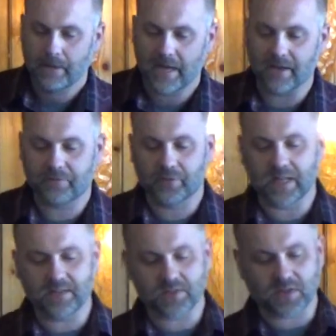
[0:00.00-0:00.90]
I have
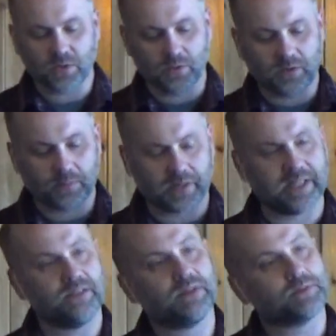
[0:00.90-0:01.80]
friends who
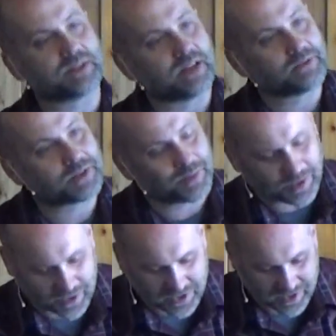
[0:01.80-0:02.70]
believe themselves to be
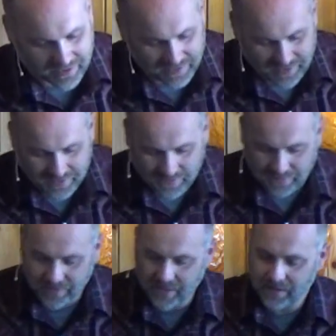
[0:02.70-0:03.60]
Christians,
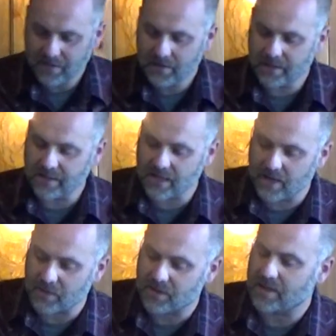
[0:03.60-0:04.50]
and yet have a